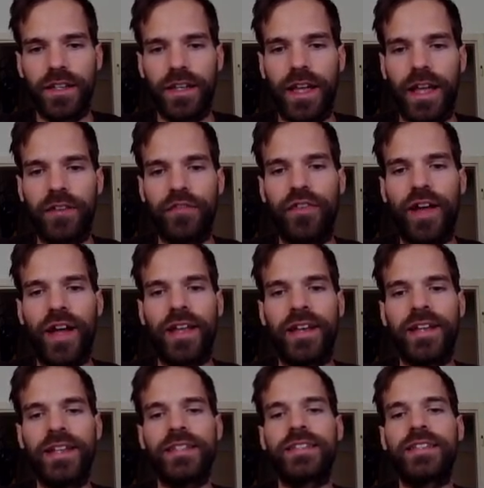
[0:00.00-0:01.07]
and
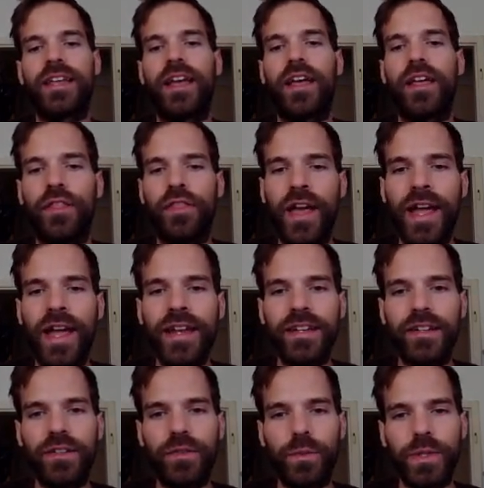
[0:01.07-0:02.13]
find it,
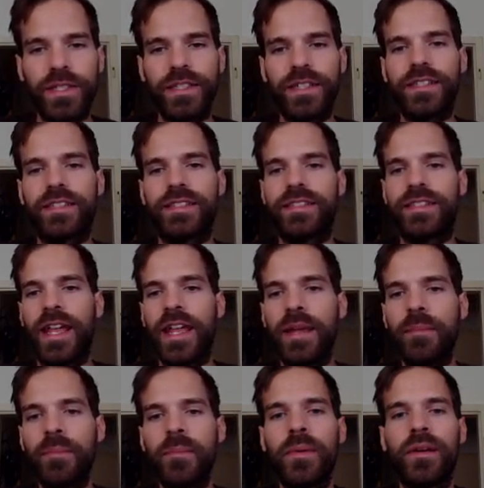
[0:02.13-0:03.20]
then we see the
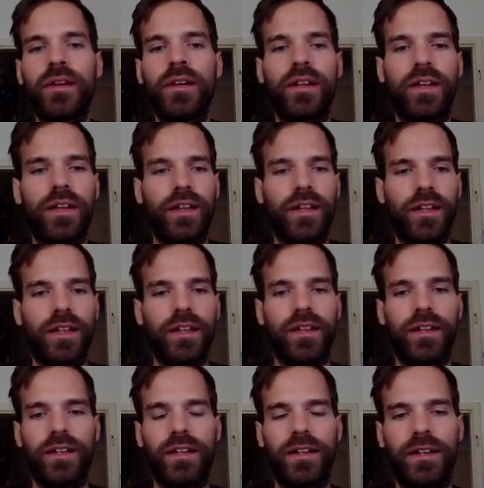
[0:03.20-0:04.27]
same
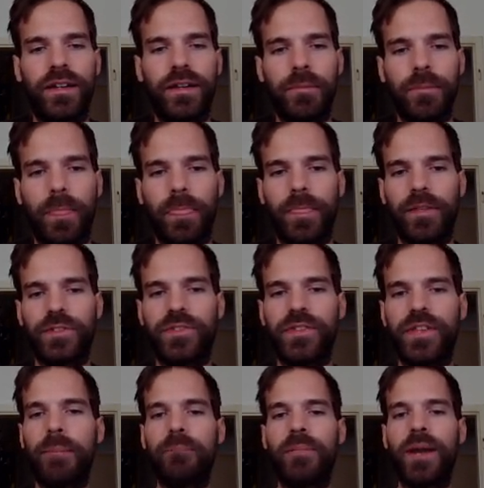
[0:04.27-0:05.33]
um, the
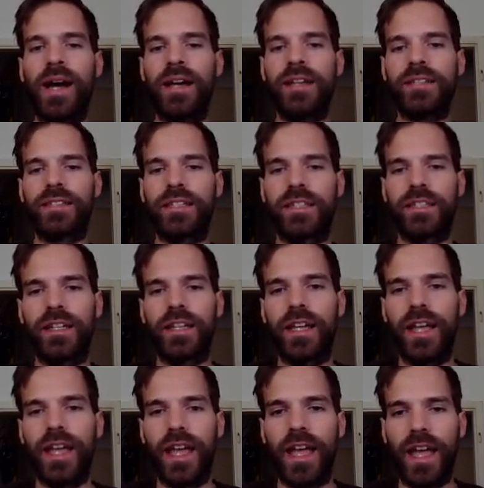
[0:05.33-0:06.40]
same mask
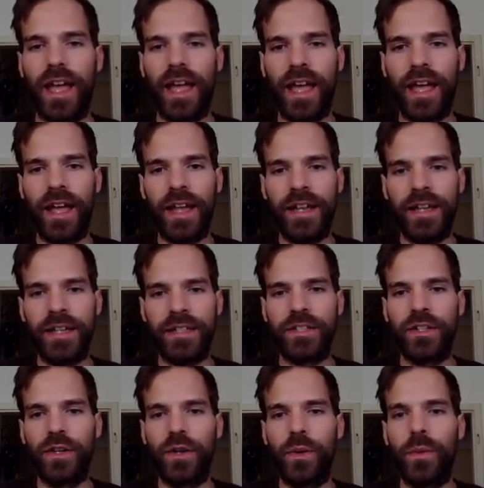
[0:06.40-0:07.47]
and
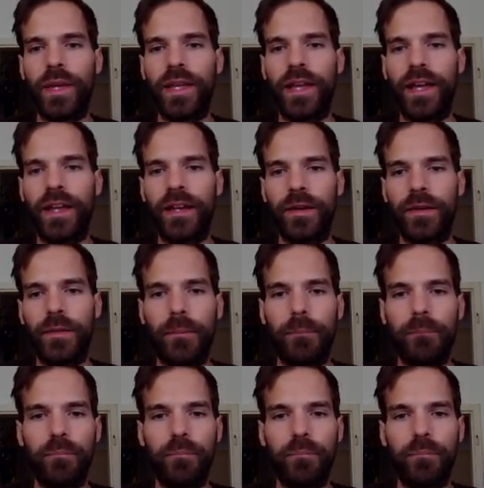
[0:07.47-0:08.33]
we can